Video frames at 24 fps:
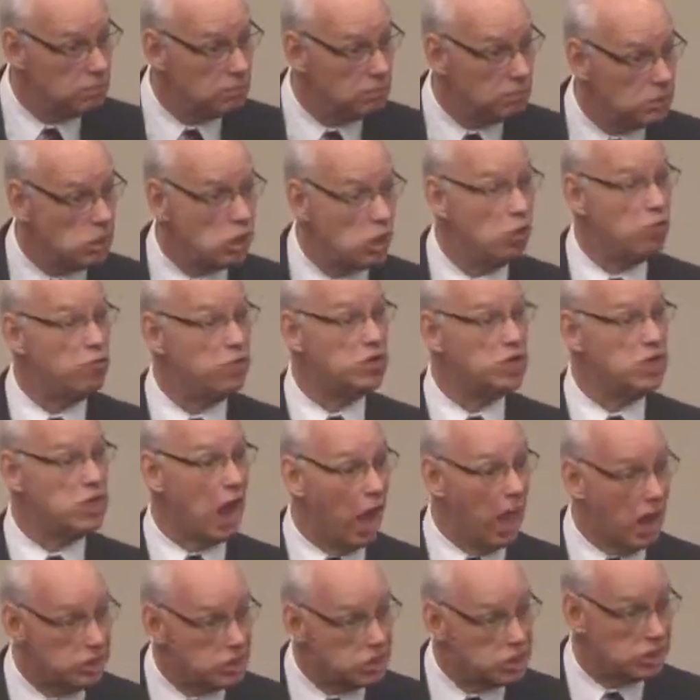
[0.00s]
You've
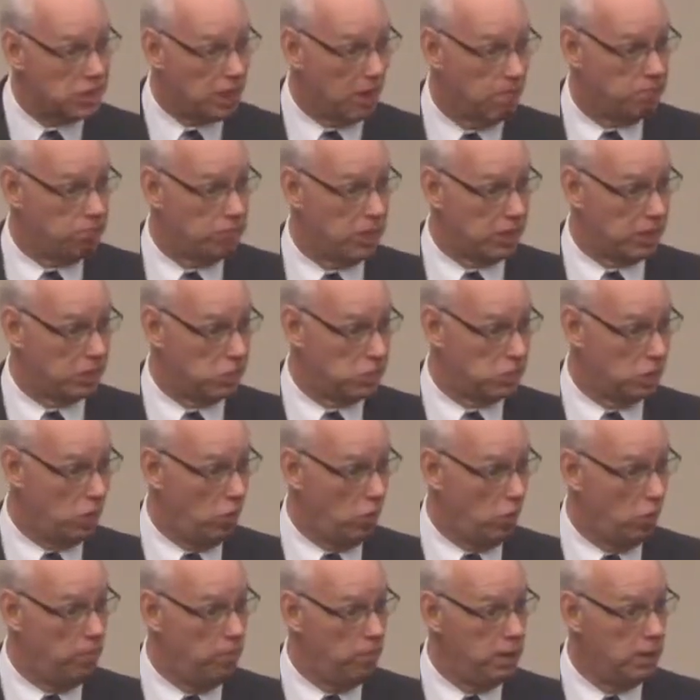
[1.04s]
done something,
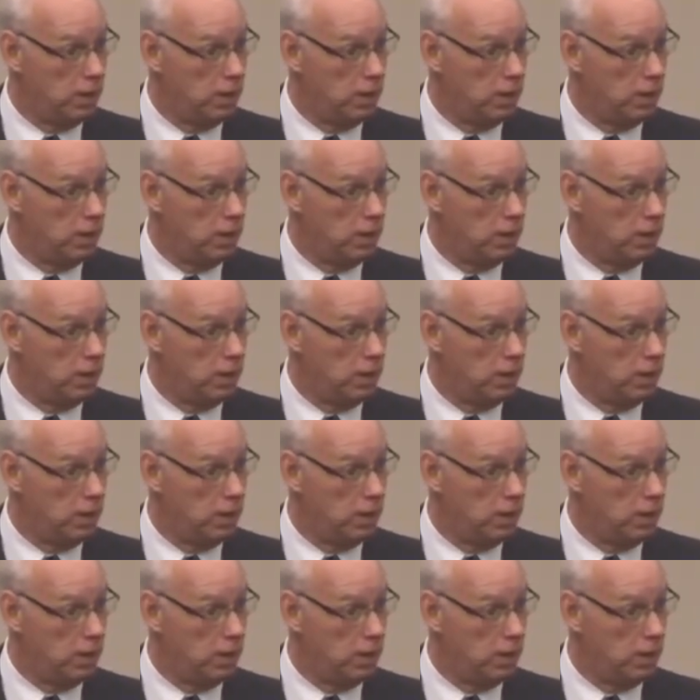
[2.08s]
Job,